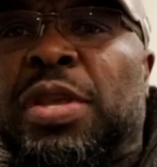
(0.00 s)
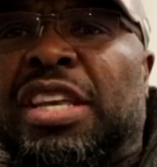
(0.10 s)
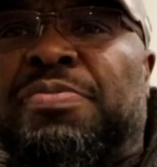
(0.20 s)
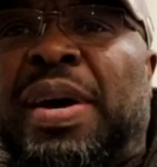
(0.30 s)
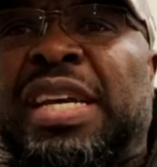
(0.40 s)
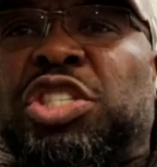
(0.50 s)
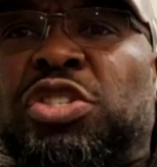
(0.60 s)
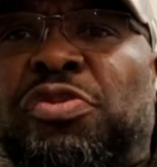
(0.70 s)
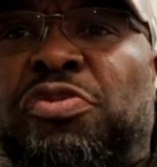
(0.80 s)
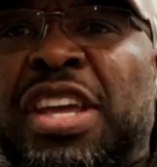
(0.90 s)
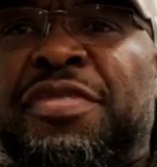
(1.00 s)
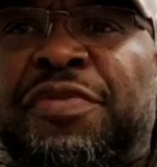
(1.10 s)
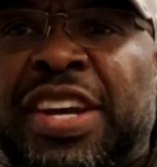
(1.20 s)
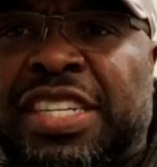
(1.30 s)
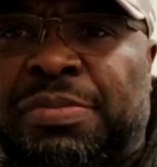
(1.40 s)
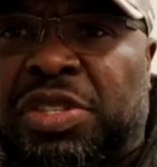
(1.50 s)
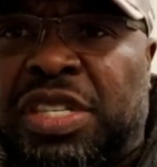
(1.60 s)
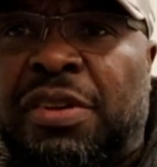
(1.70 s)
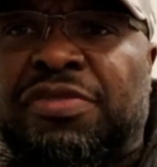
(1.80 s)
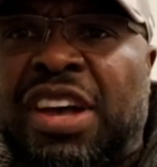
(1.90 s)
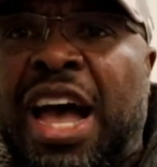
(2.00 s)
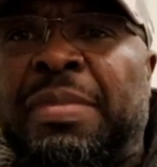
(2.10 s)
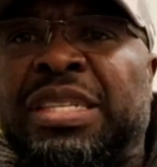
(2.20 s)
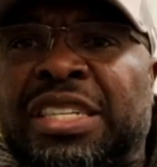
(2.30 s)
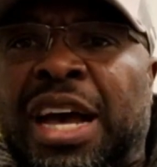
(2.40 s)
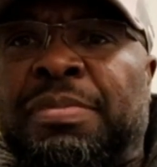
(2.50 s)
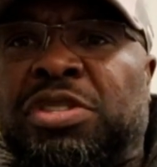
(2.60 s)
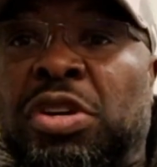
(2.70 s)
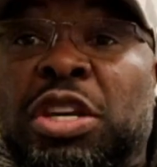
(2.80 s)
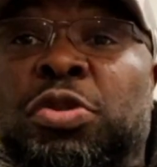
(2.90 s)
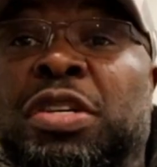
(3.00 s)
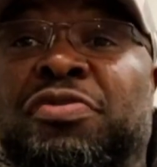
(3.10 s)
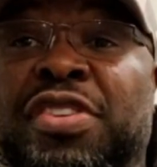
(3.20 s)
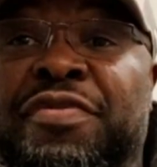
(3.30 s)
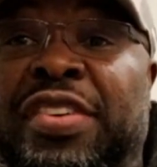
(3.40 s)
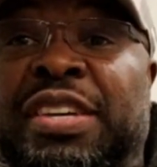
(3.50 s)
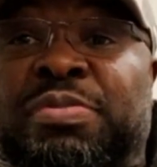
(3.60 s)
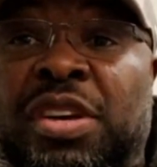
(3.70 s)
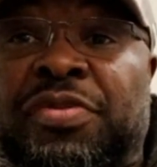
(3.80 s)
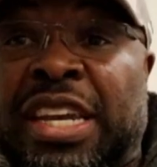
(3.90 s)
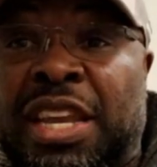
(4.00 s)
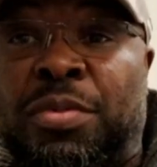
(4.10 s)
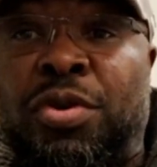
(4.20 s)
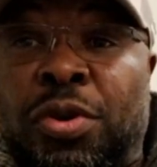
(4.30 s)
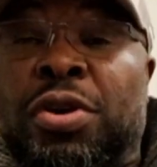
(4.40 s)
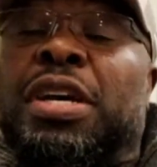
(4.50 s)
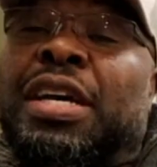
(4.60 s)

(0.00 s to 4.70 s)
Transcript: he's managed to reinvent himself time and time until he couldn't reinvent himself anymore.